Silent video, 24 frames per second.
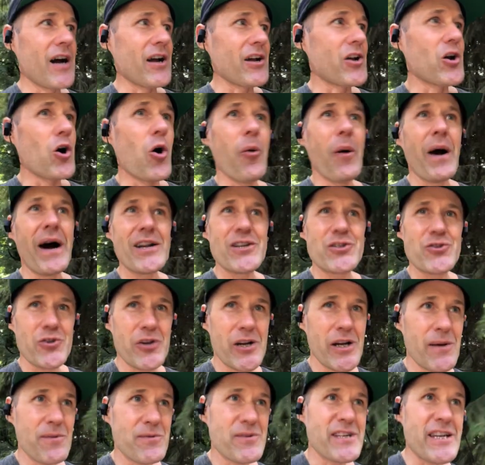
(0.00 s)
go on
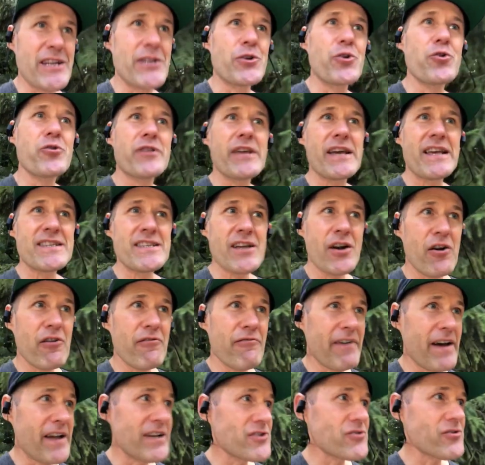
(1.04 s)
trips, to do things that are
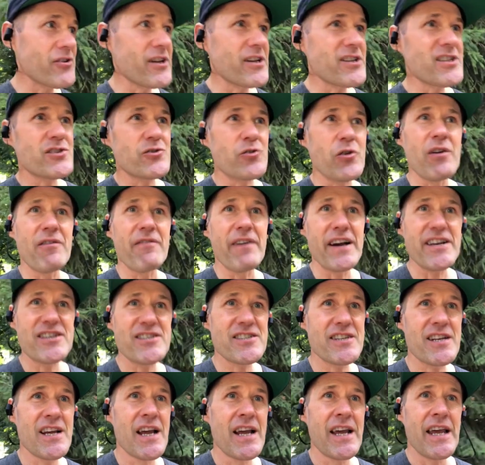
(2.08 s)
adventurous, to
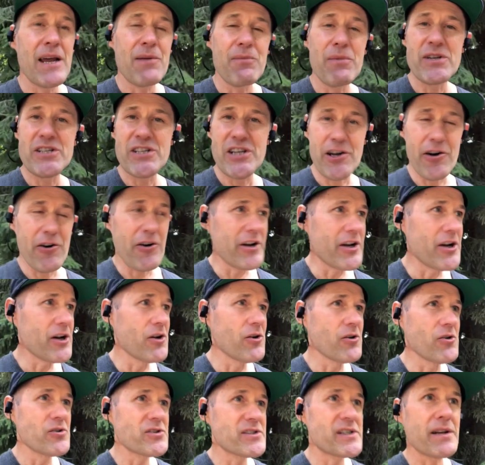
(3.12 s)
invest in
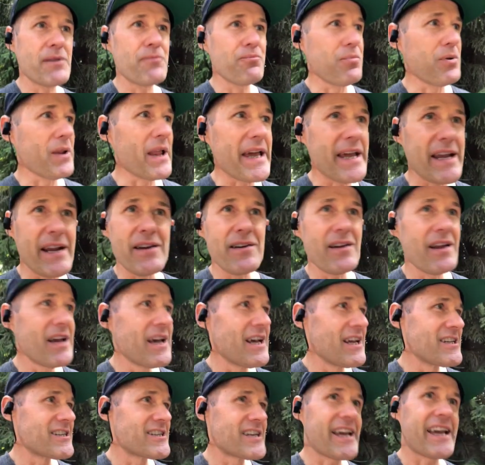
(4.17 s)
materials and plane
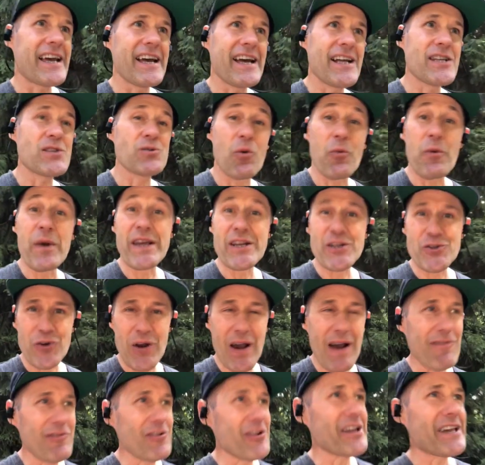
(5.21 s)
tickets when we can
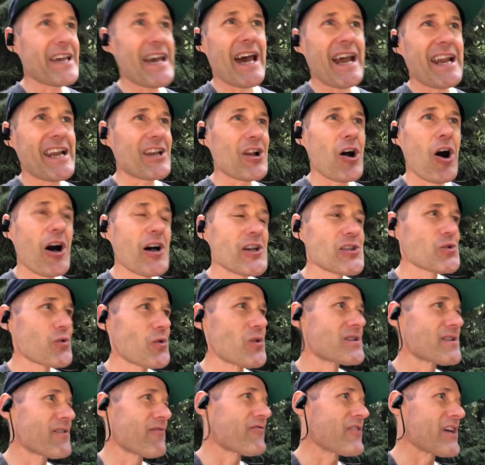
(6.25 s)
travel again, and all
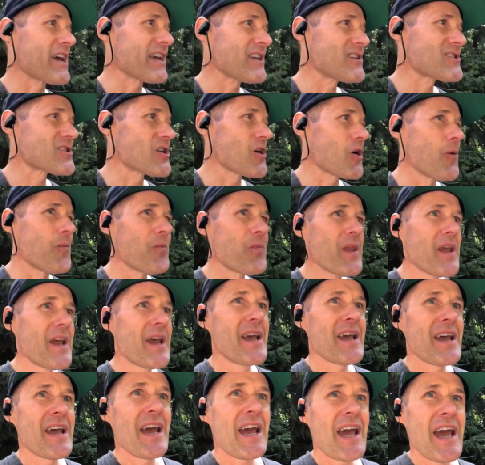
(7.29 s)
sorts of things. So
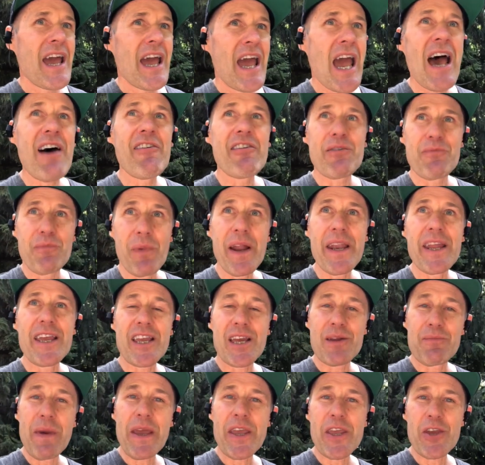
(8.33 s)
having money
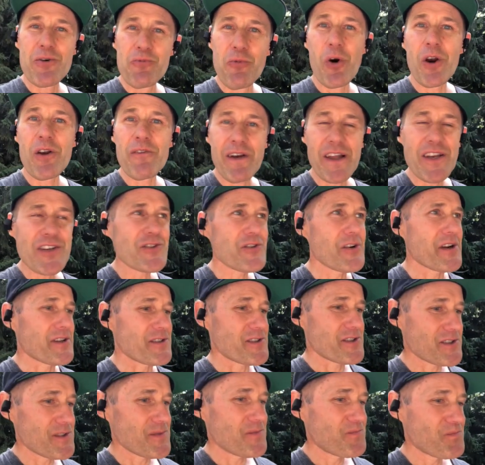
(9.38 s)
can make you more
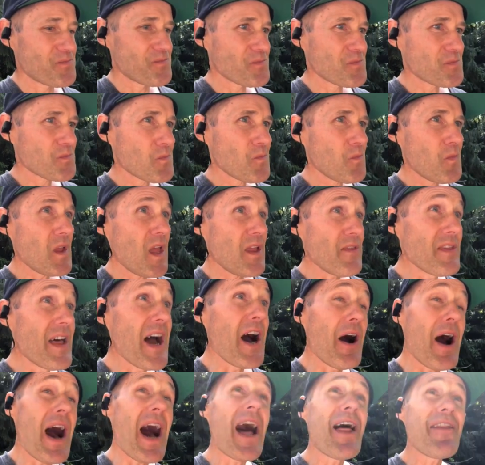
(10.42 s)
adventurous.
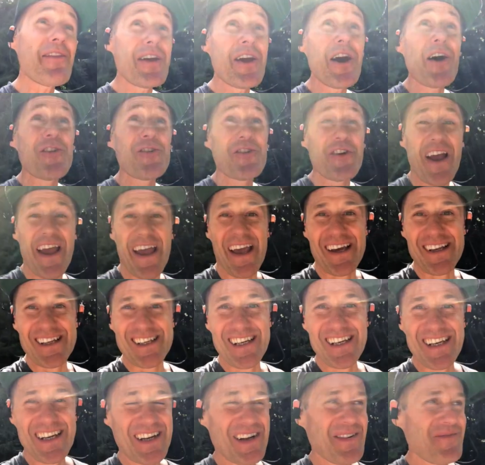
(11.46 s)
Now, on the other hand,
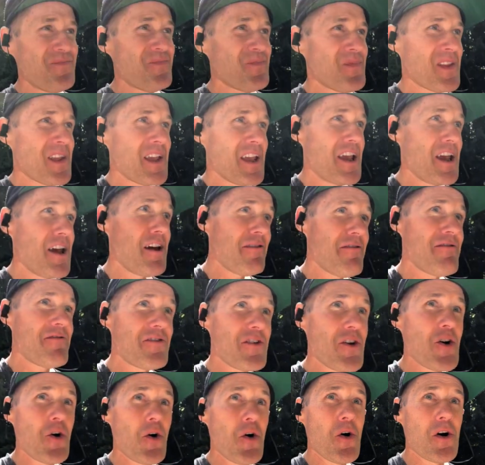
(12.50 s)
if
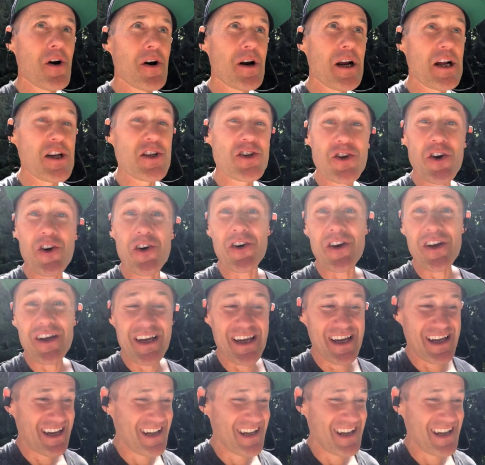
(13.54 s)
you're a jerk